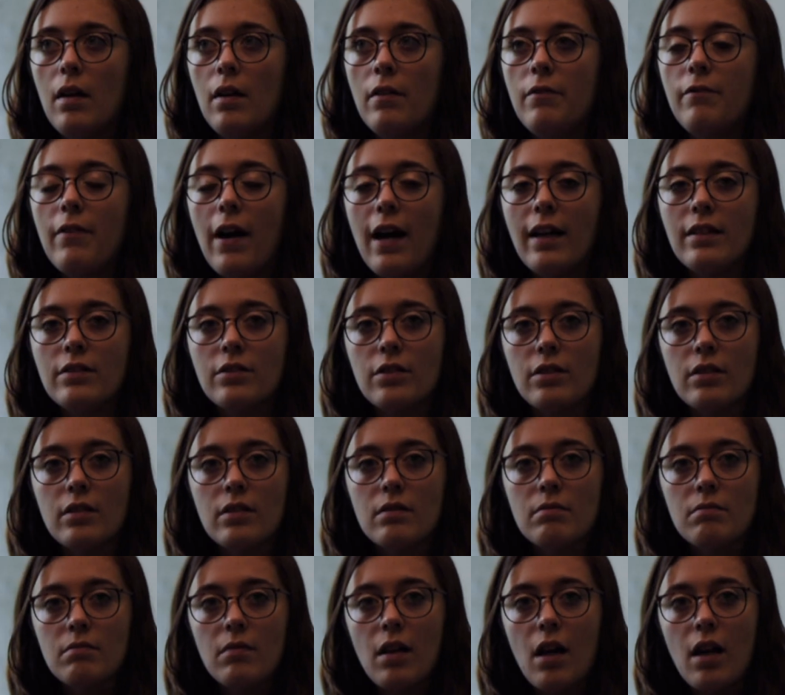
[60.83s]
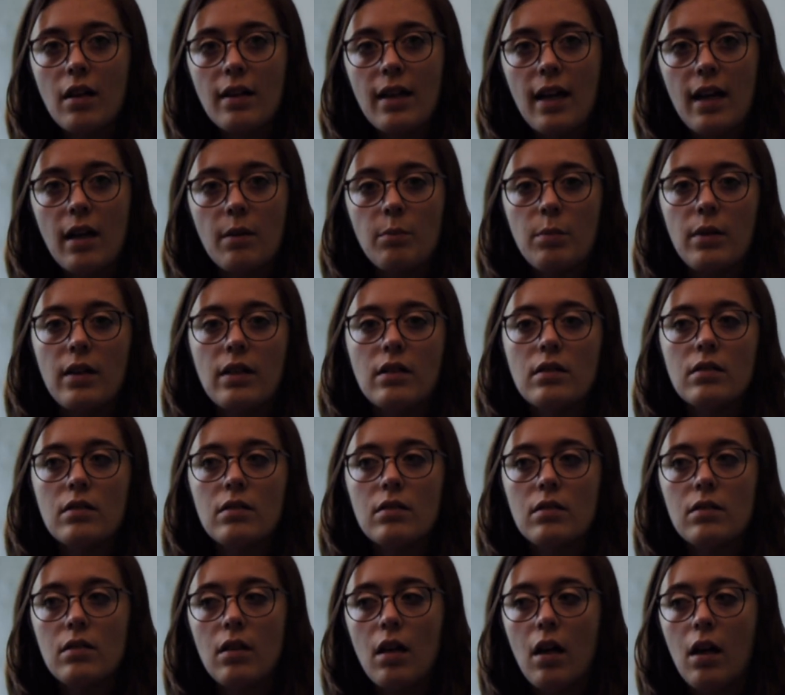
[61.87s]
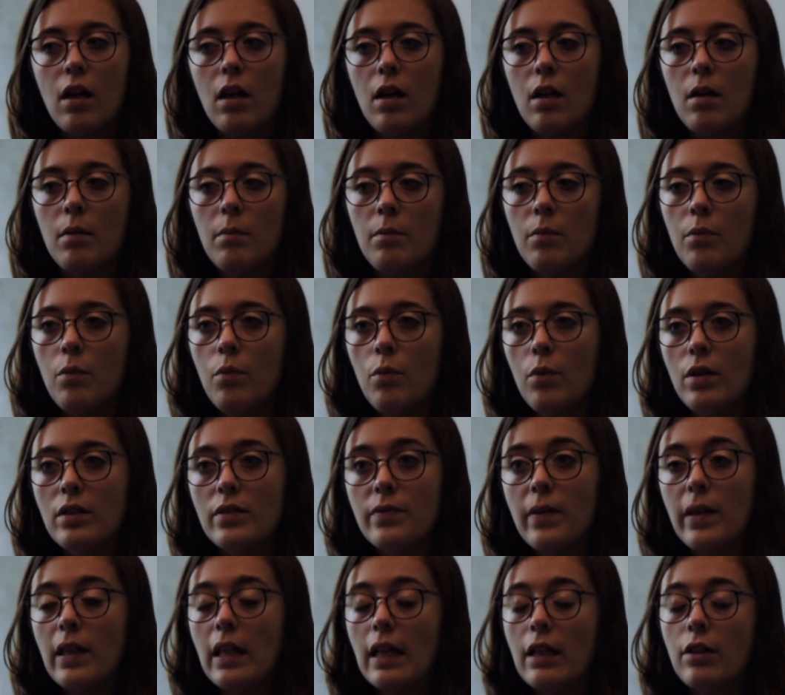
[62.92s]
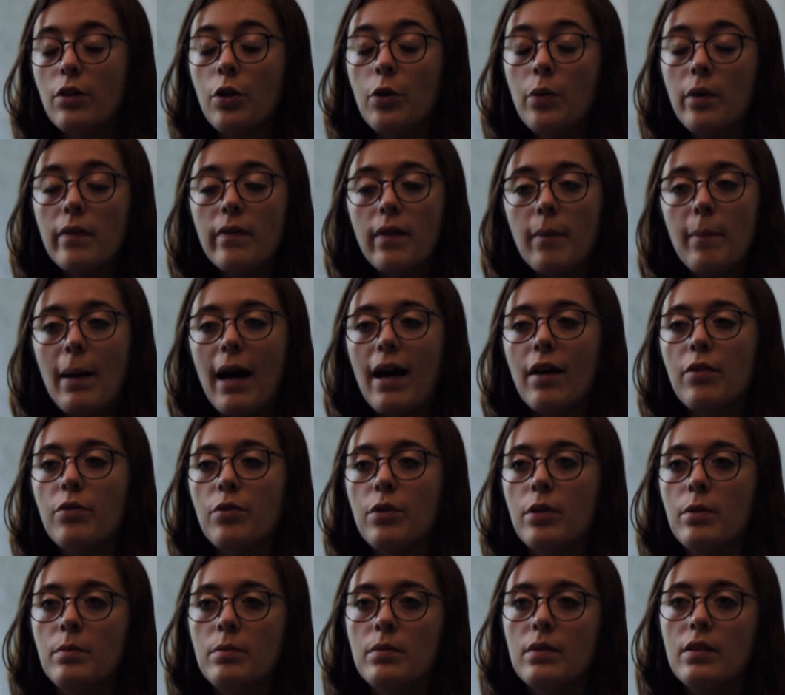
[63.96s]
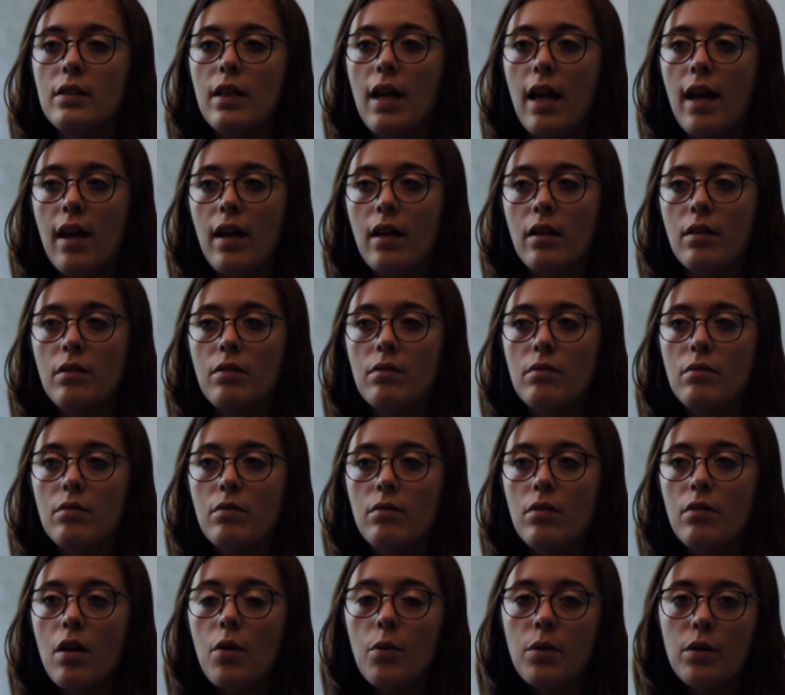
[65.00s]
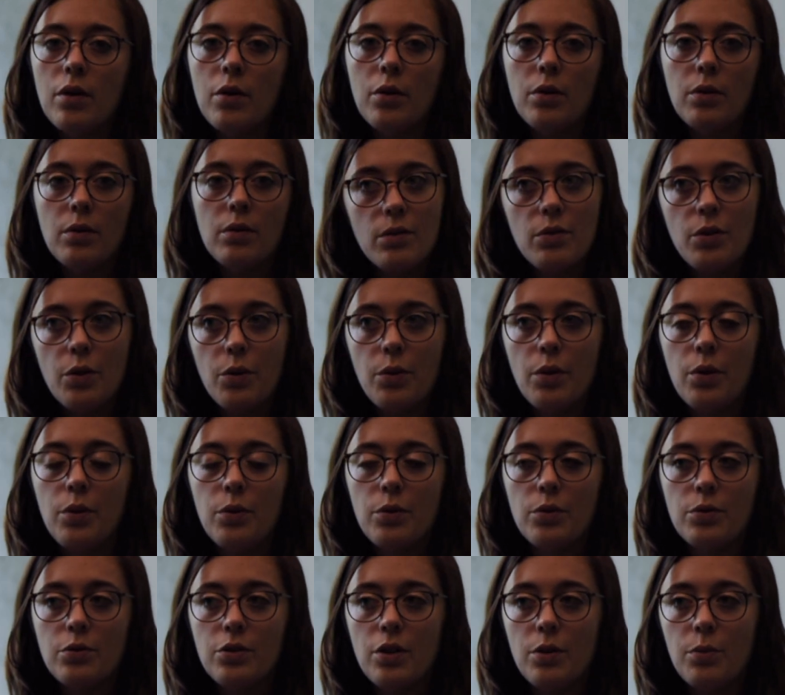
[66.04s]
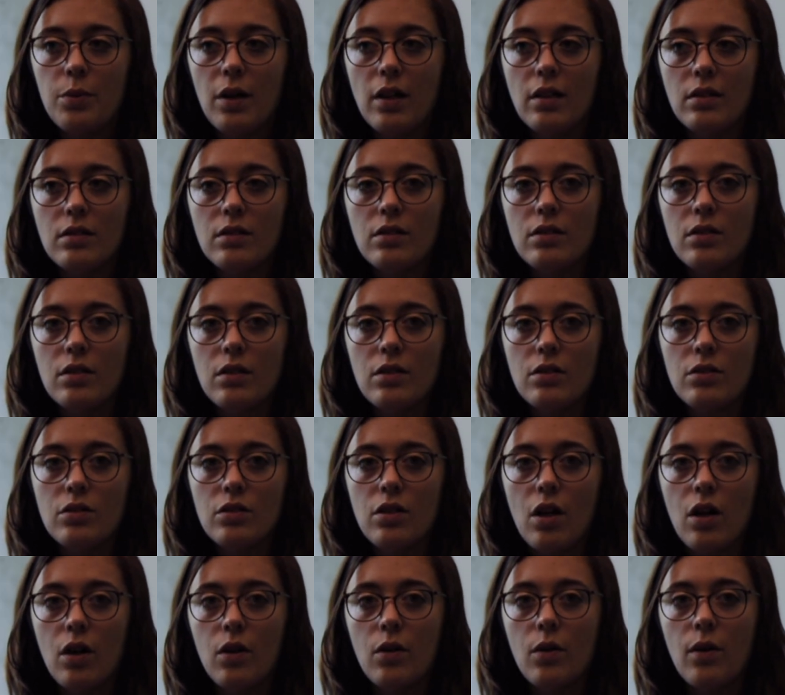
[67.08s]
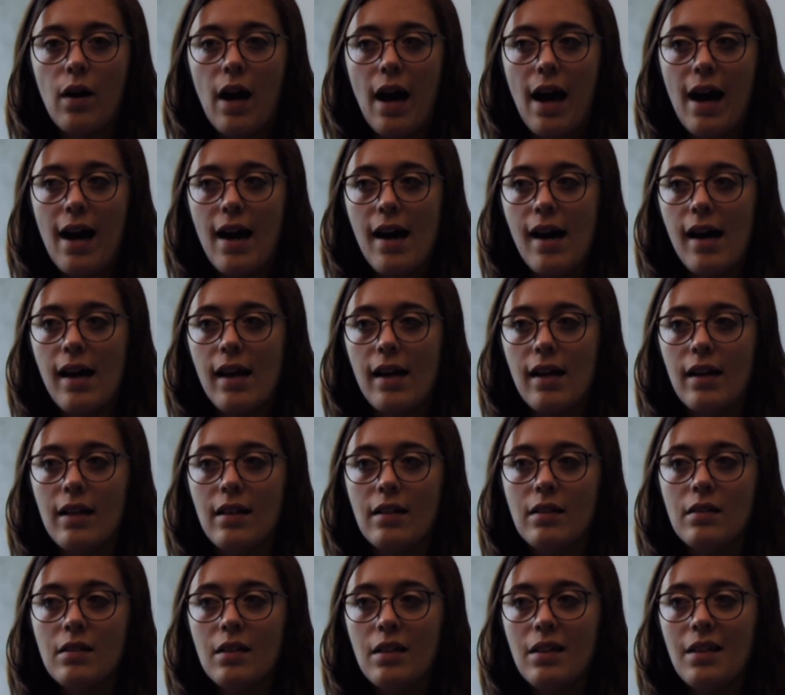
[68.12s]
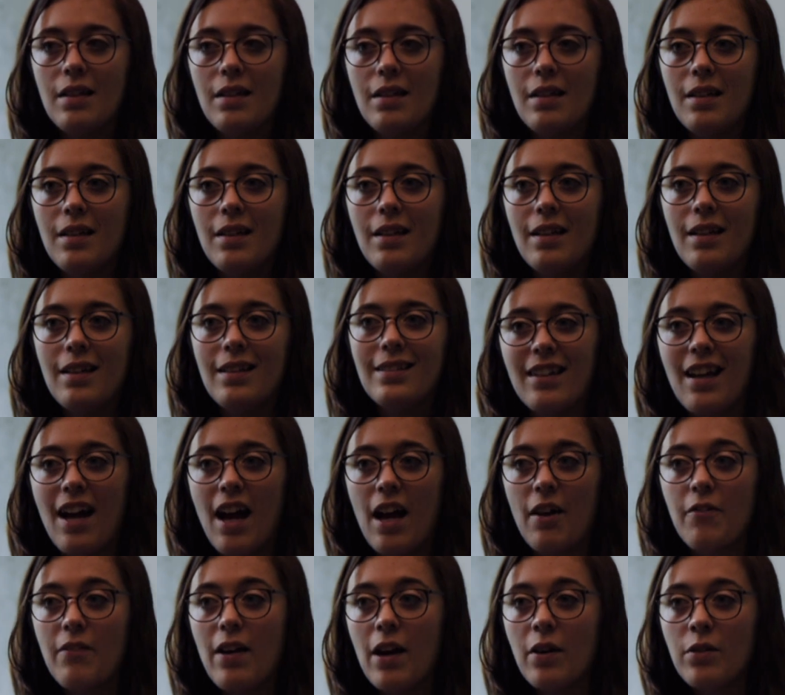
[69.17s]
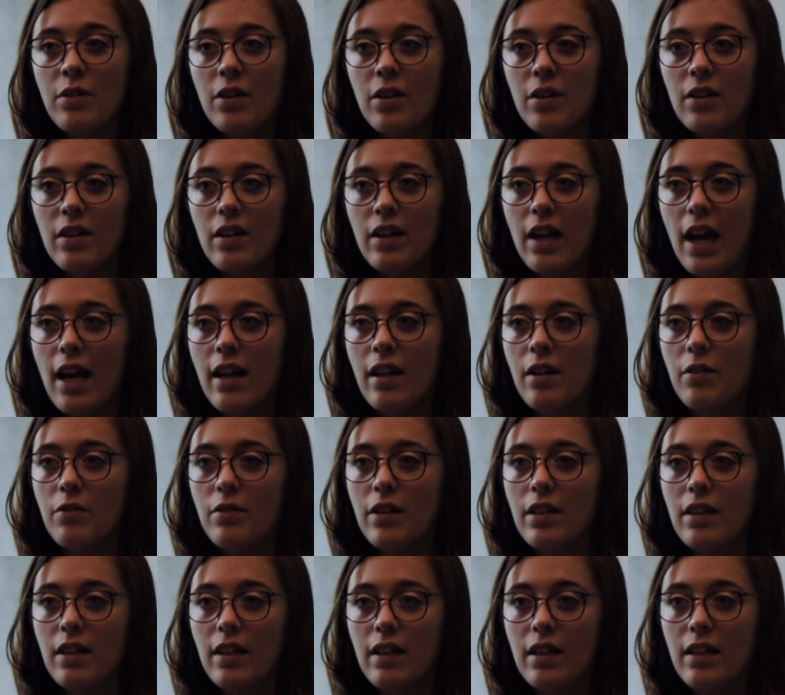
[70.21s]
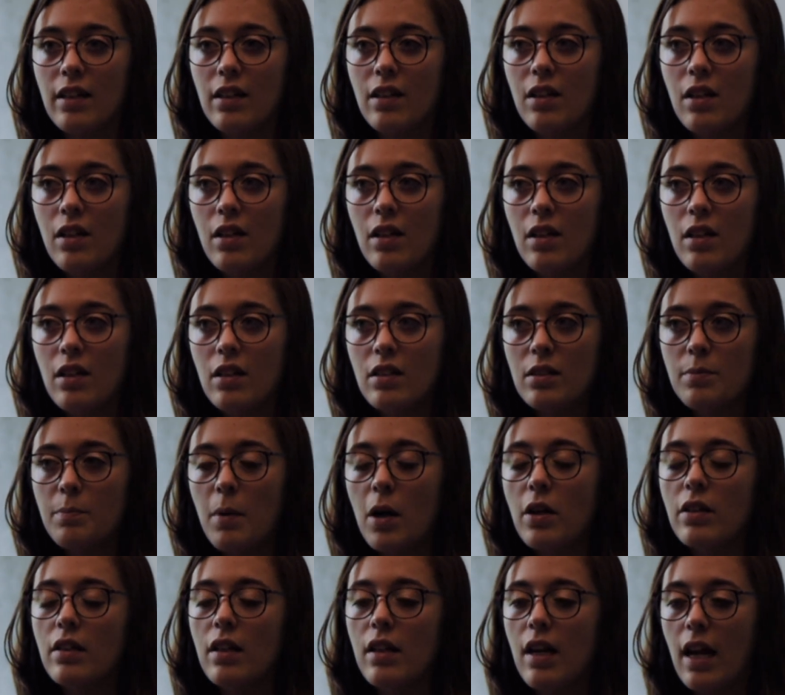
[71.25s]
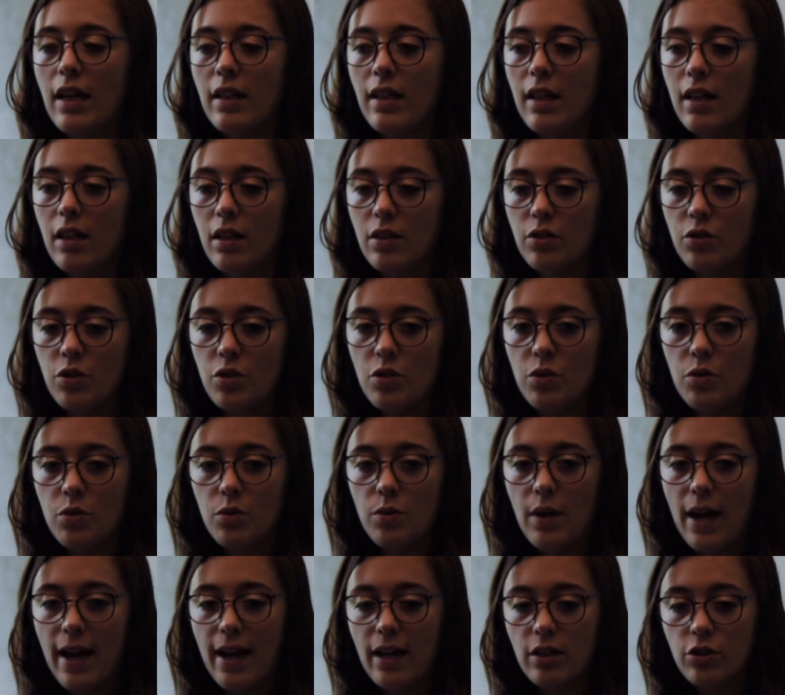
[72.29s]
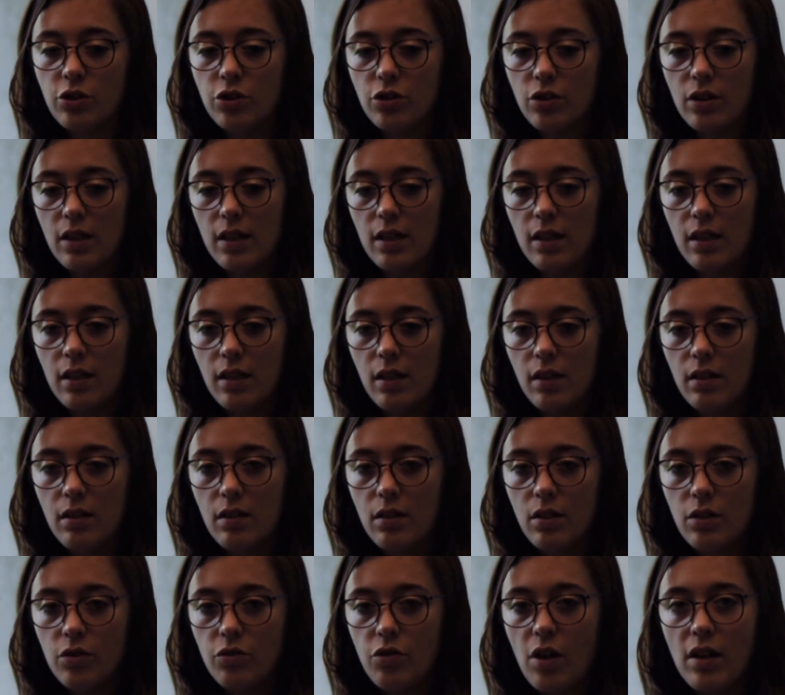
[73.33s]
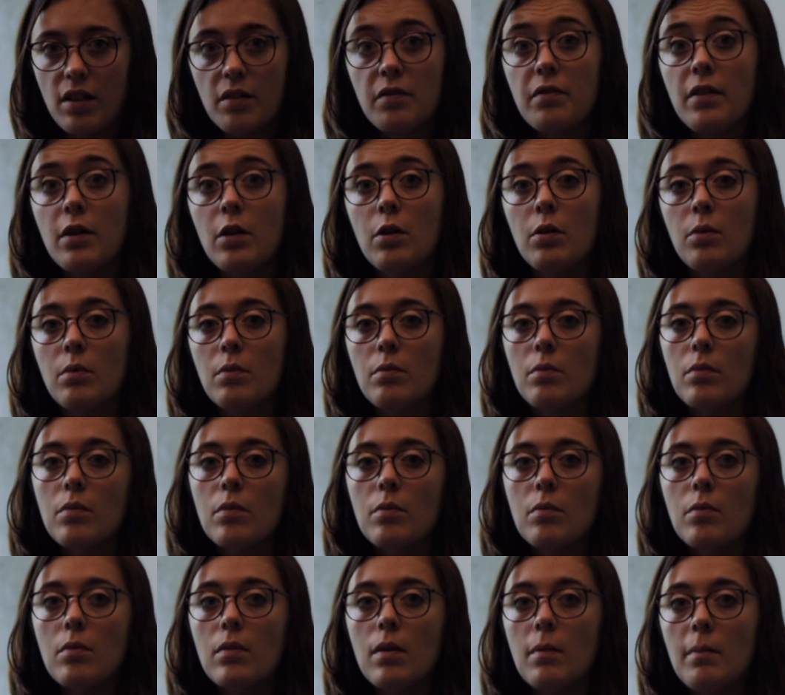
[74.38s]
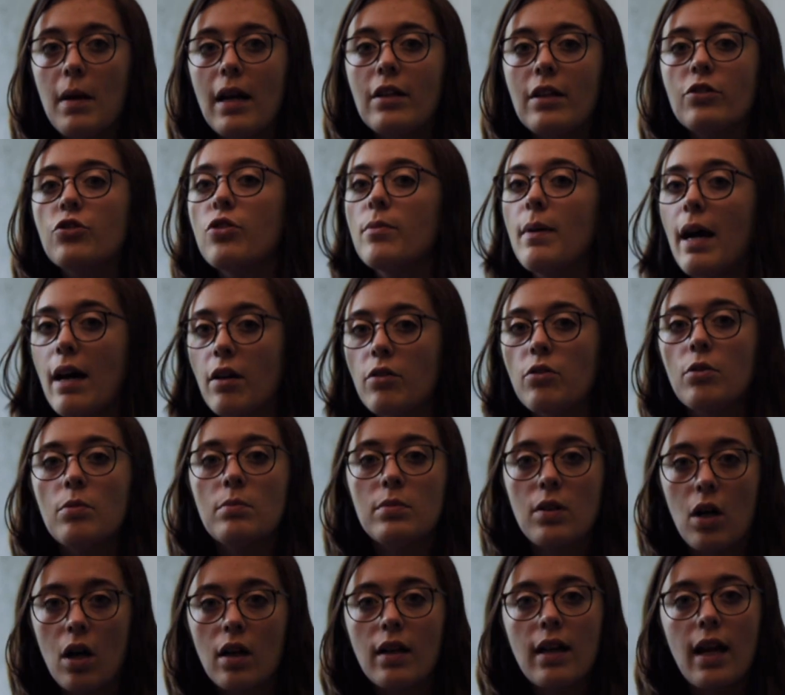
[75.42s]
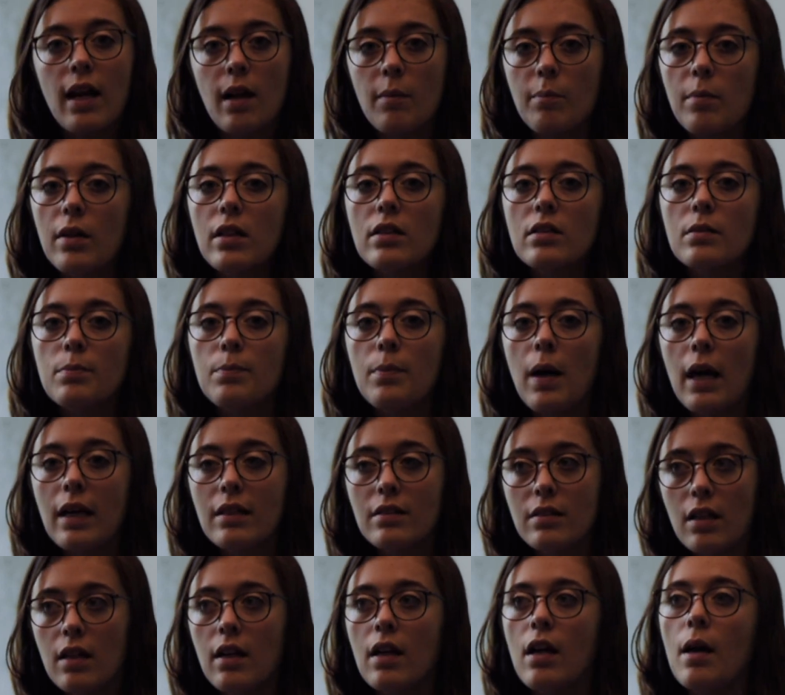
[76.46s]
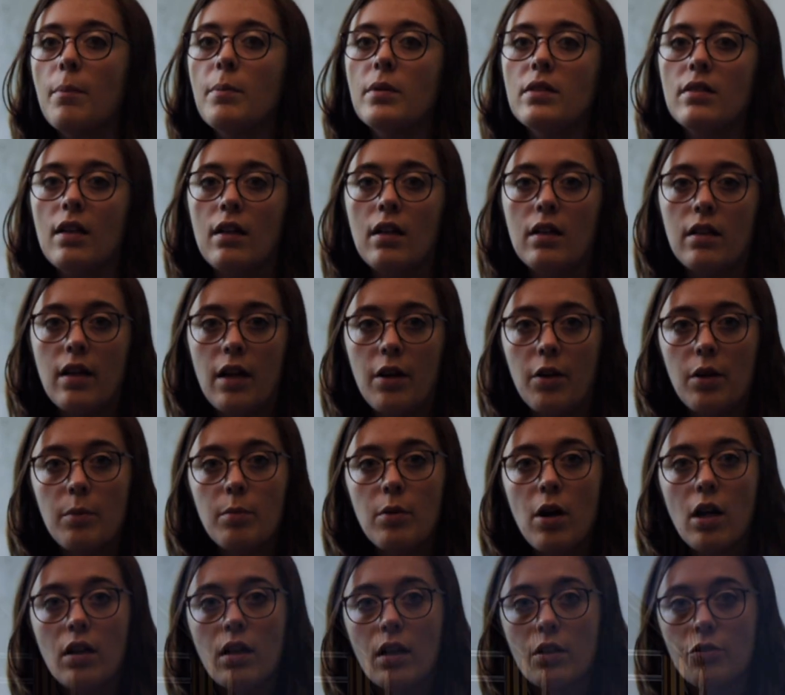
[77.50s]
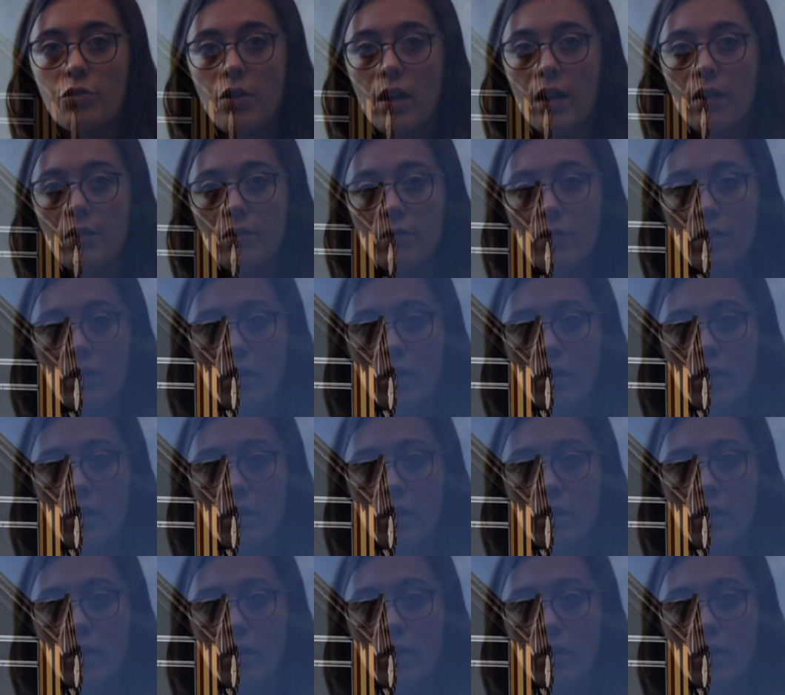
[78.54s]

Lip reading: Advisor on campus was filling 2 of the bathrooms, and no one knew who she was. So I found her, and it really sparked an idea to actually try to fill the major bathrooms on campus by setting up a sanitary product drive.